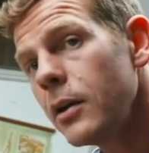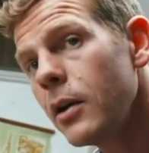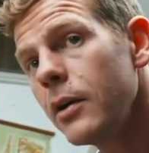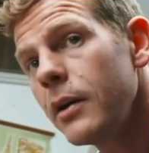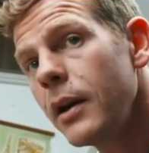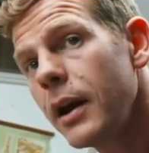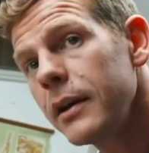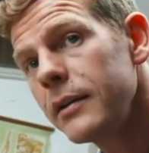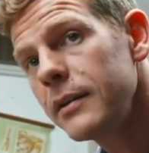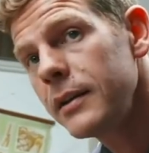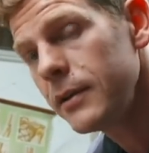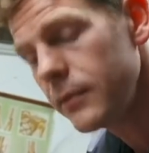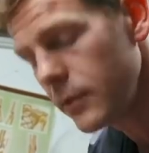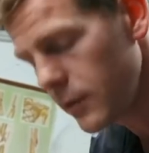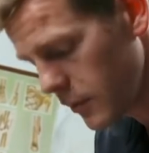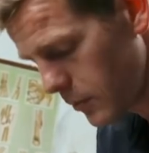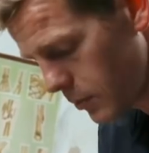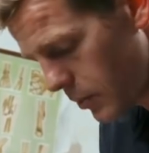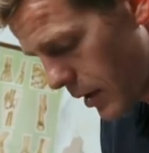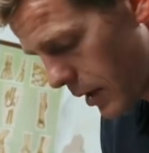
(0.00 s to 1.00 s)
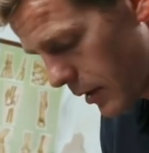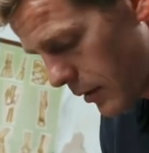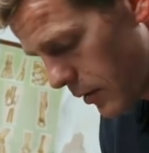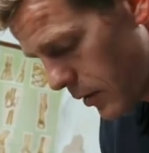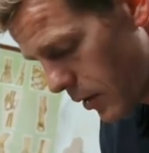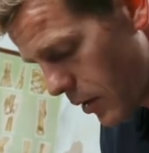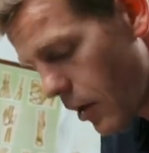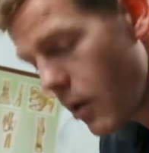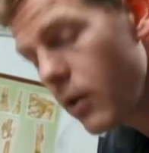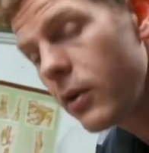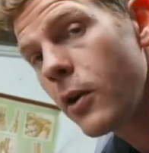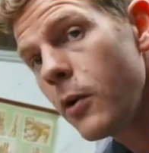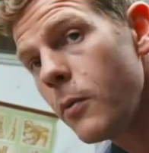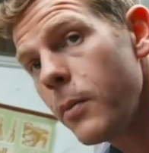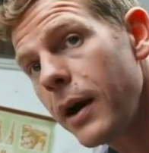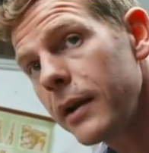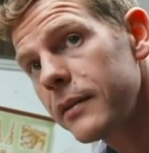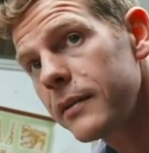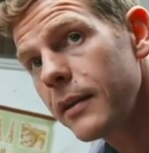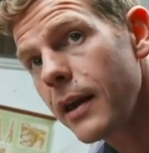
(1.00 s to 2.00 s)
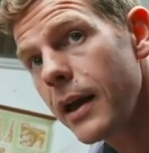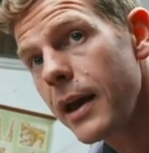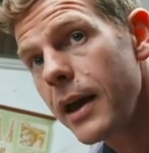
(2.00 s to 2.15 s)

it and got a nice even spread, you can't go back to